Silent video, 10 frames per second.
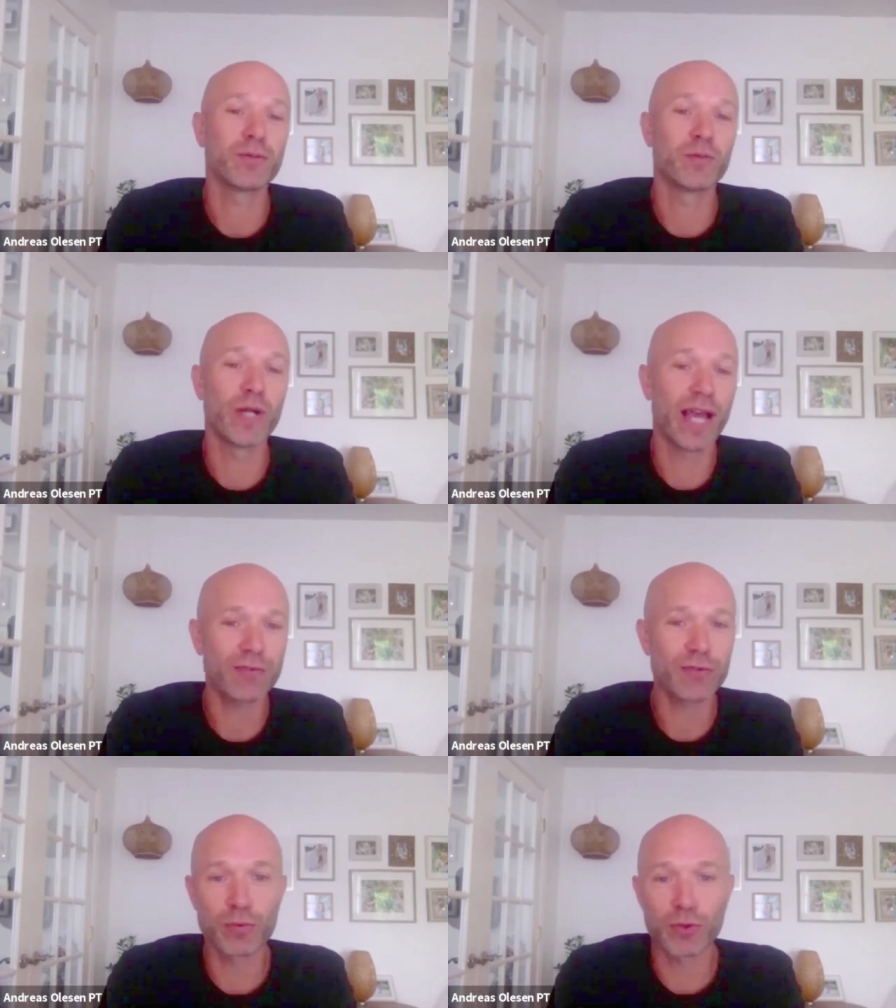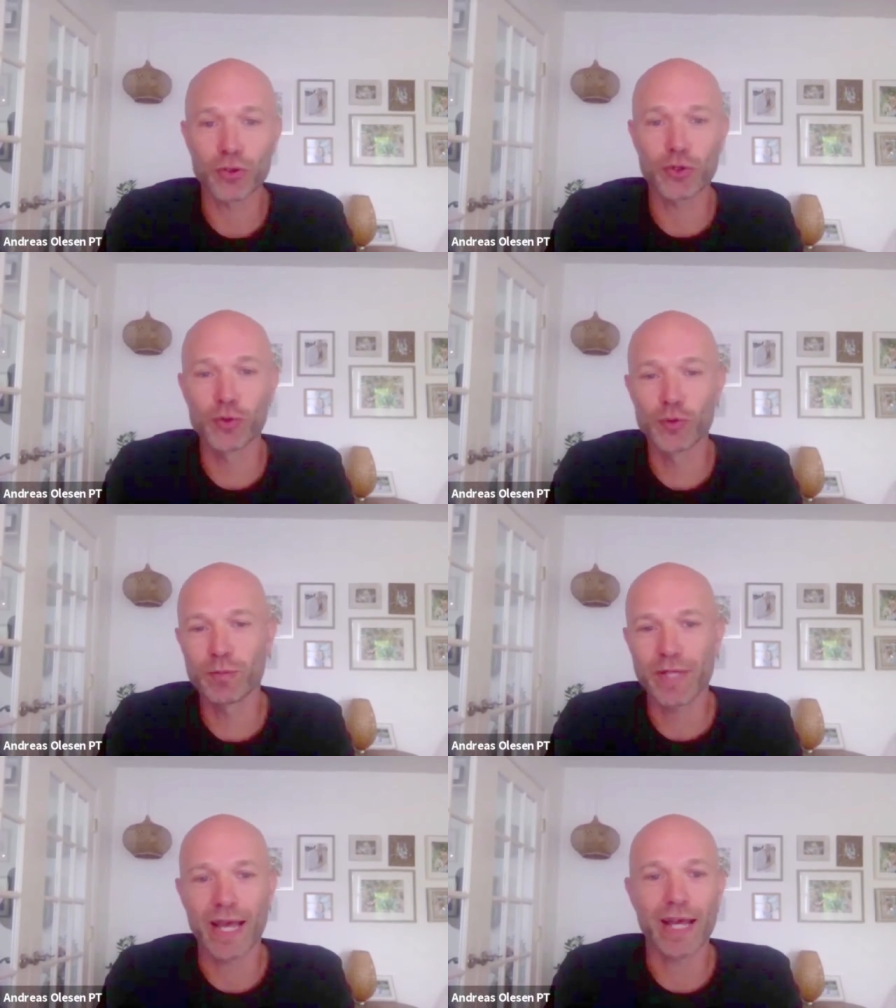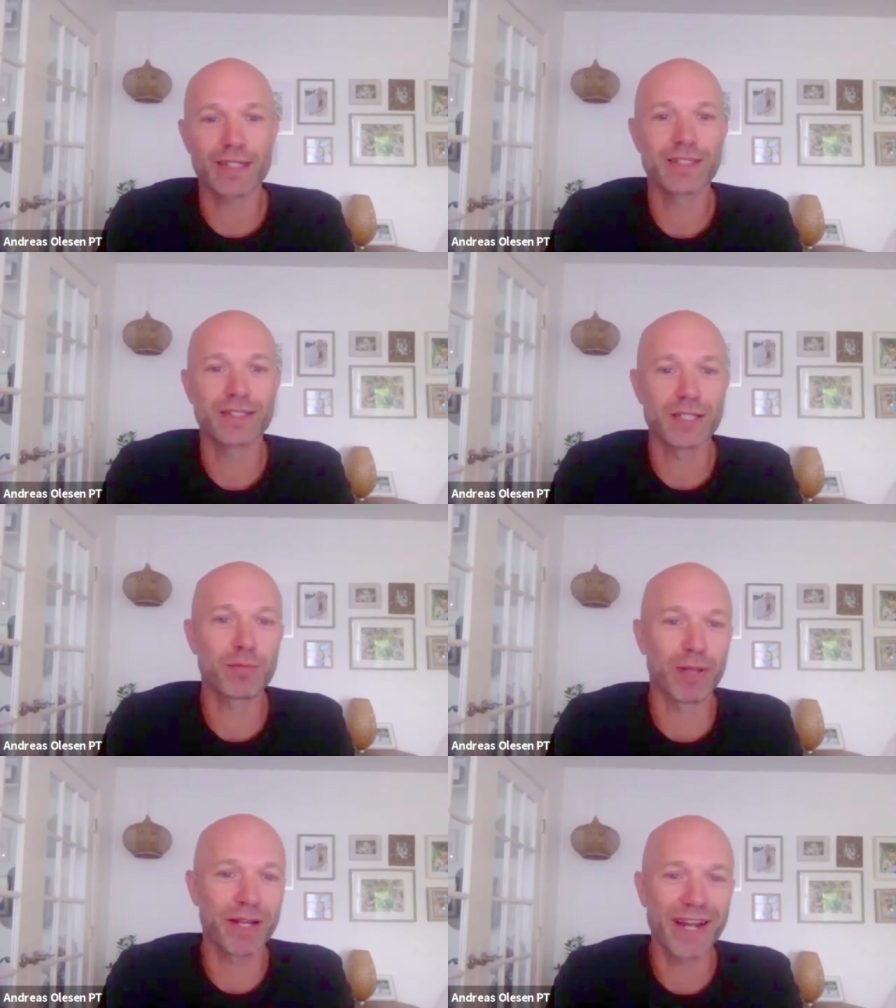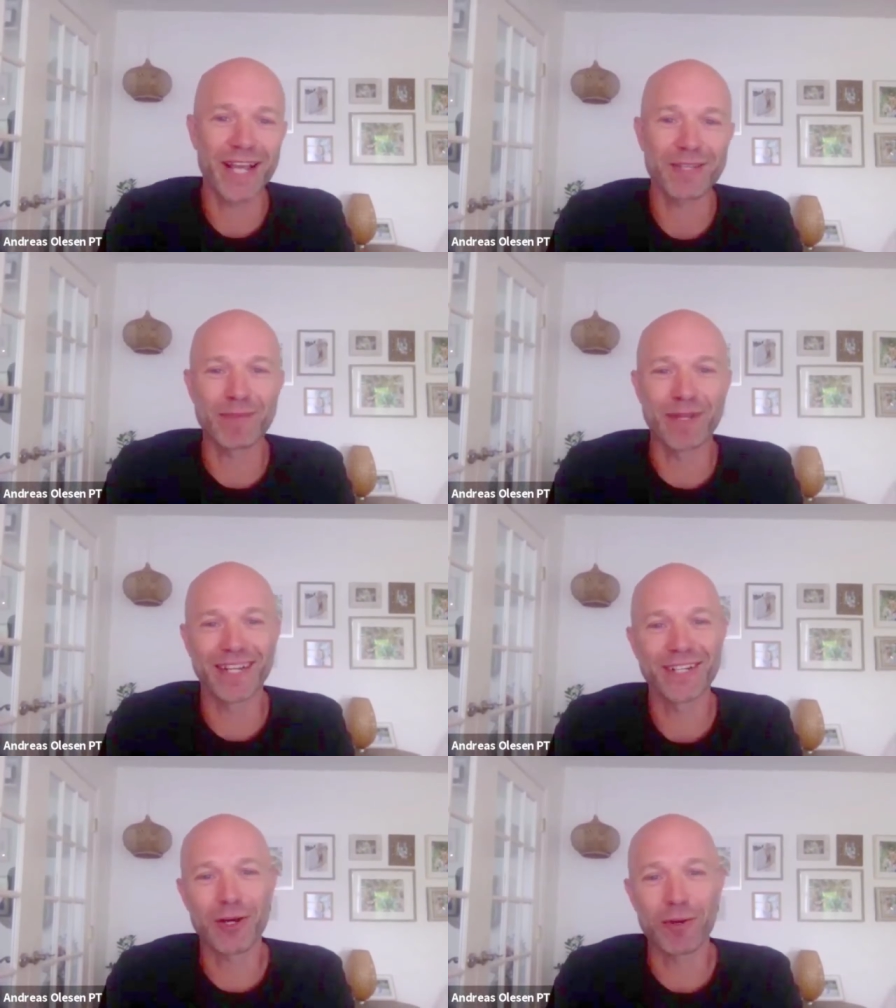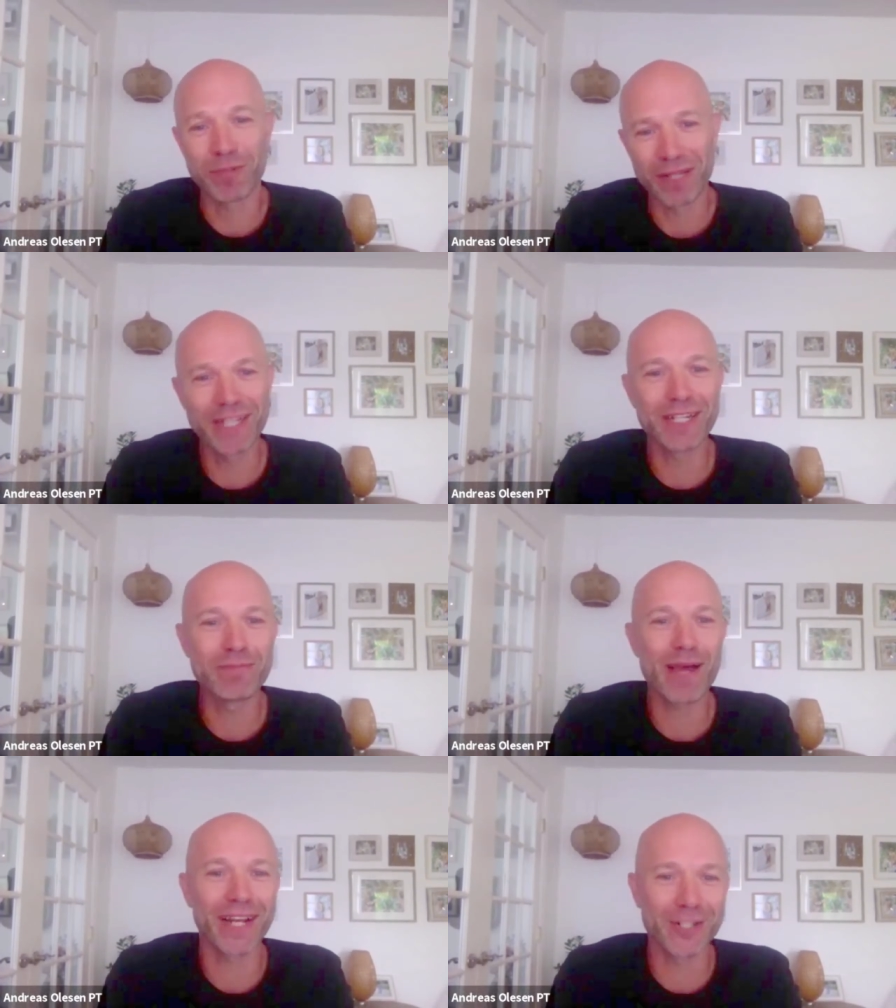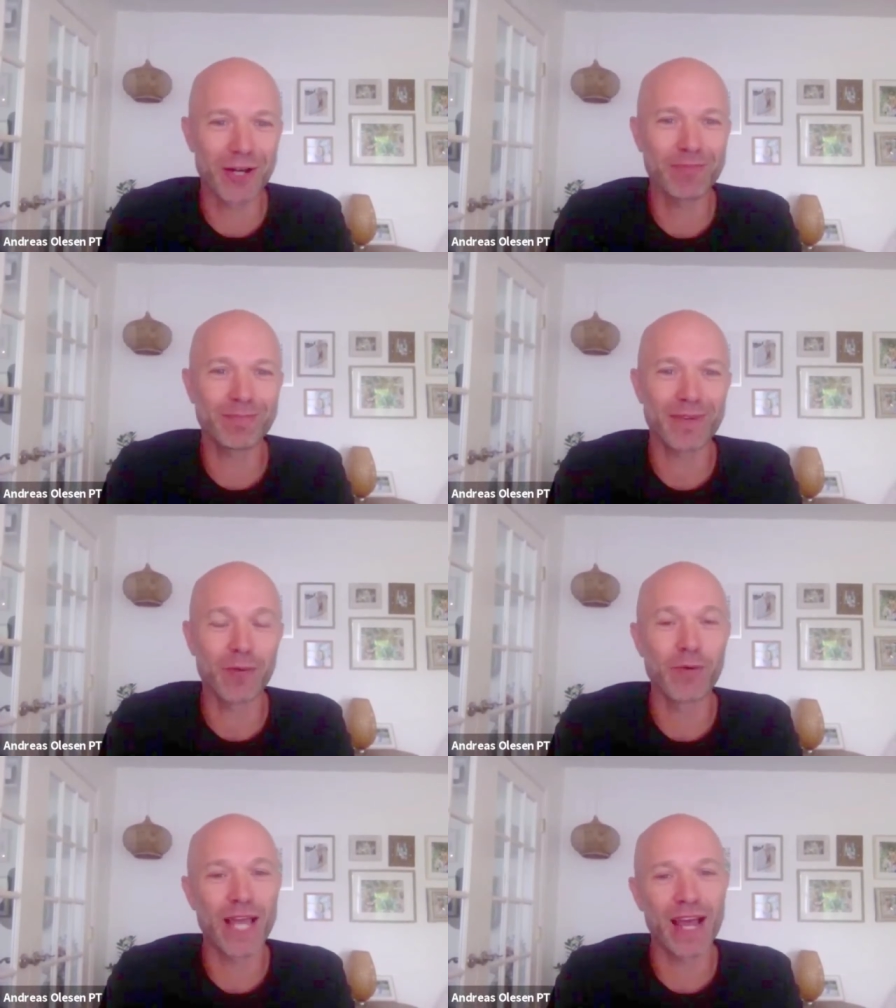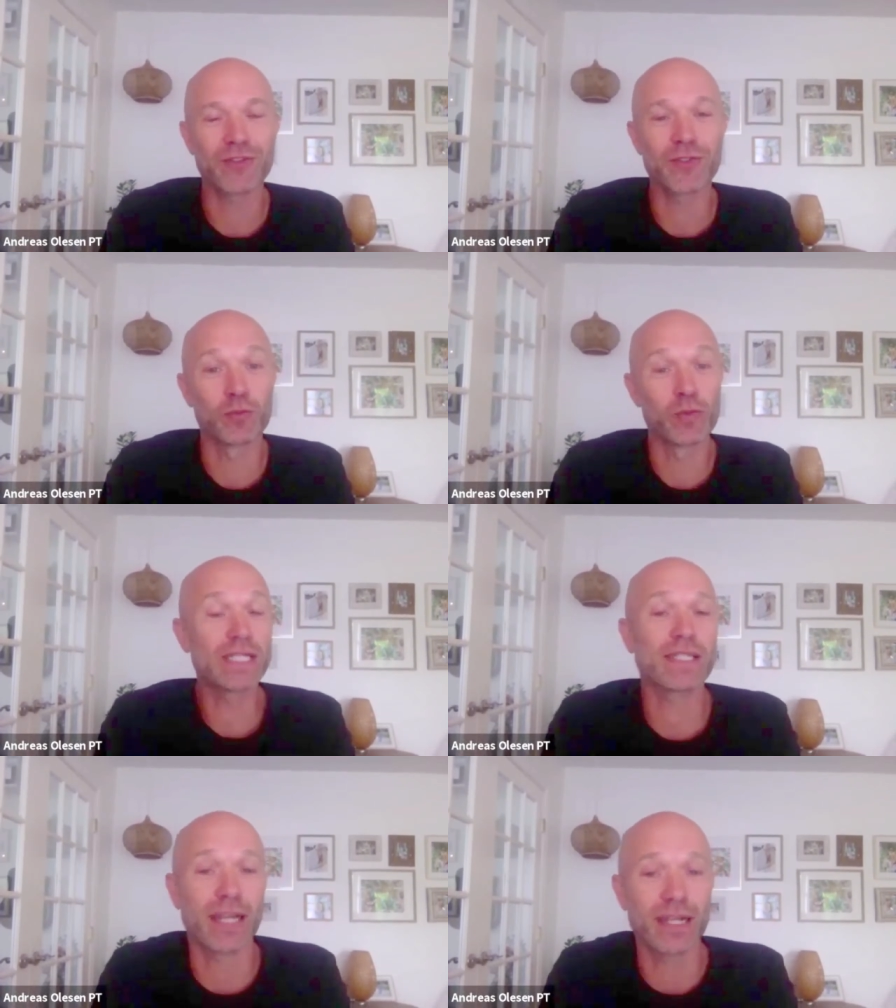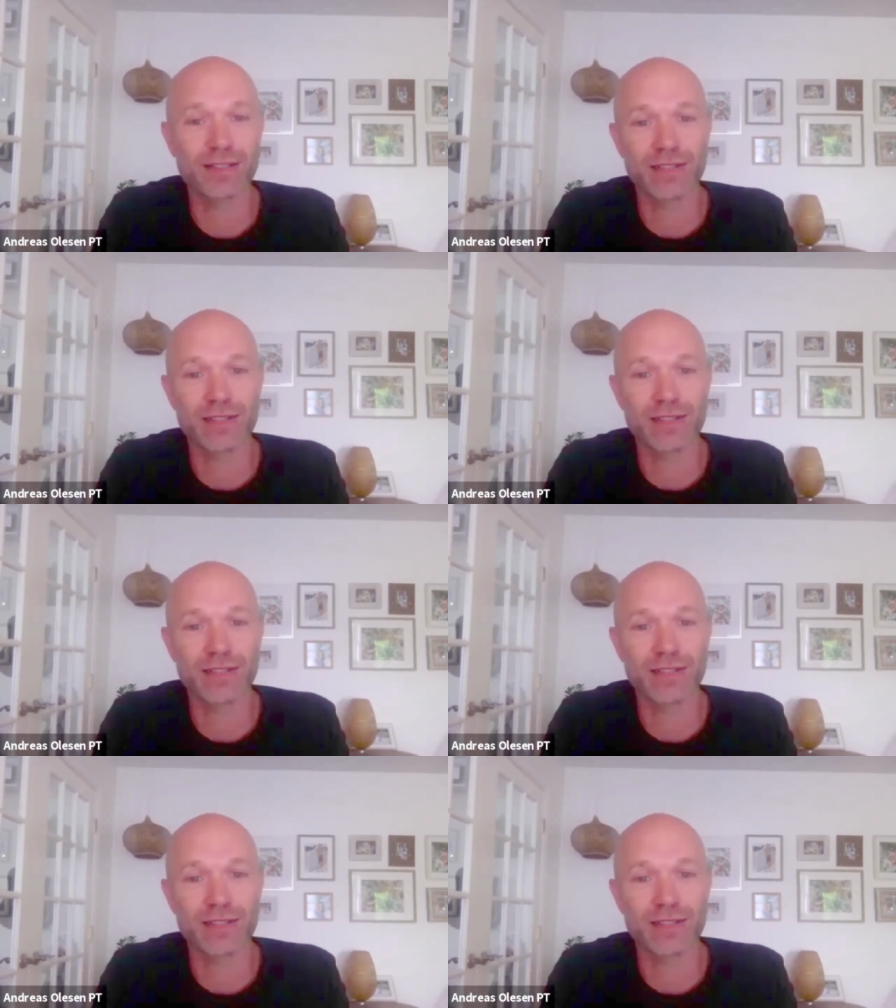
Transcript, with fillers: we have to presume that this player has been completely banged up and we have to reset